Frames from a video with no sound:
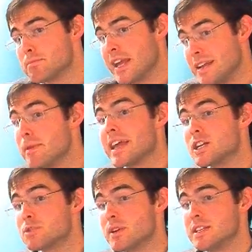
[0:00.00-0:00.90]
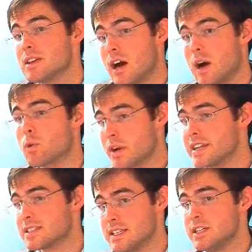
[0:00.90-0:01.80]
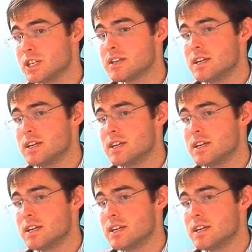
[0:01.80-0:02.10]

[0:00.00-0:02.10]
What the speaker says: pain management or anesthesia